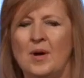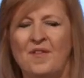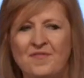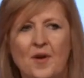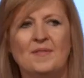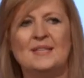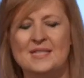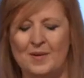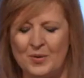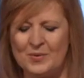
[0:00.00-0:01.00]
I felt that
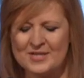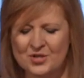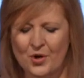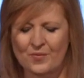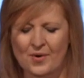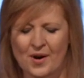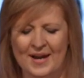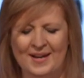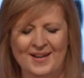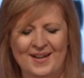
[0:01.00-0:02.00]
something was not
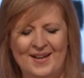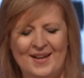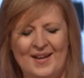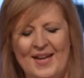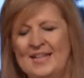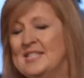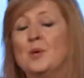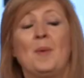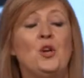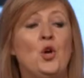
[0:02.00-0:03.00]
right. And
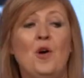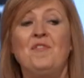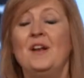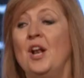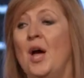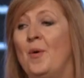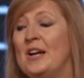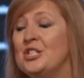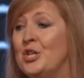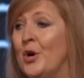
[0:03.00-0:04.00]
so my girlfriend and I were
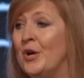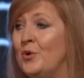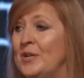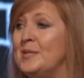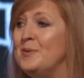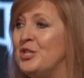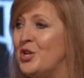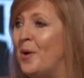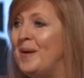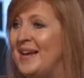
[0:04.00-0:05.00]
actually going Christmas
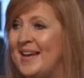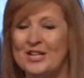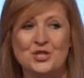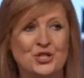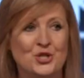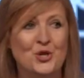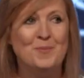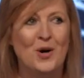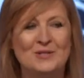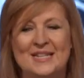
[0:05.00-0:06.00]
shopping, as you do,
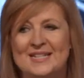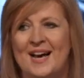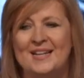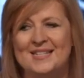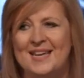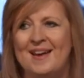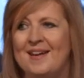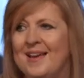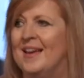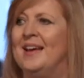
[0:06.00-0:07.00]

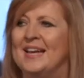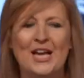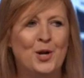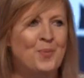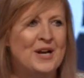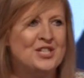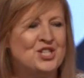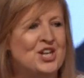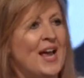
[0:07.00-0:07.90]
multitasking, get a breast